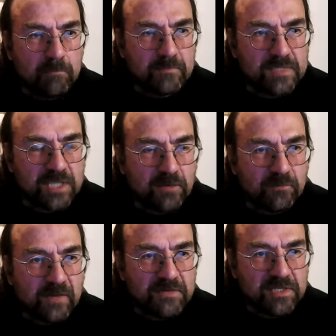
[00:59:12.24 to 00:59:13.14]
So there are
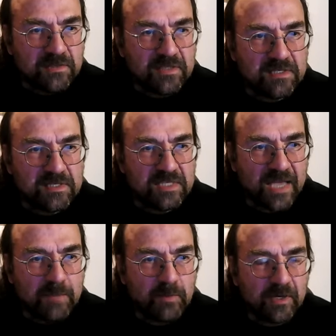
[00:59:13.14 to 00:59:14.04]
various other things to
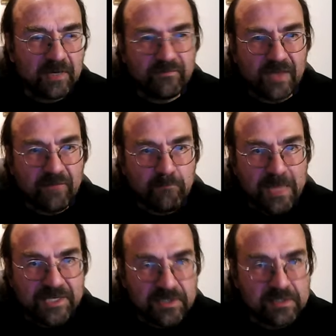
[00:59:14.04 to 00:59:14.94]
say, but I've
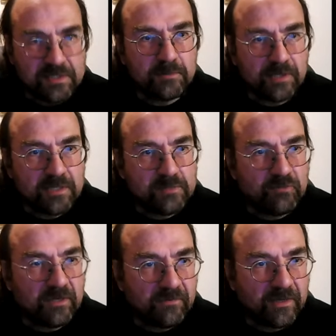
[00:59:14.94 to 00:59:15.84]
mentioned some of those
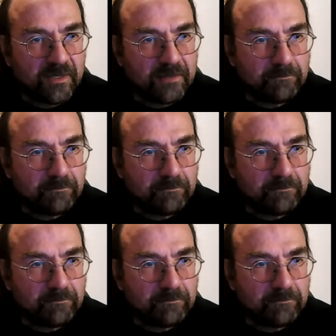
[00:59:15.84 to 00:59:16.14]
briefly.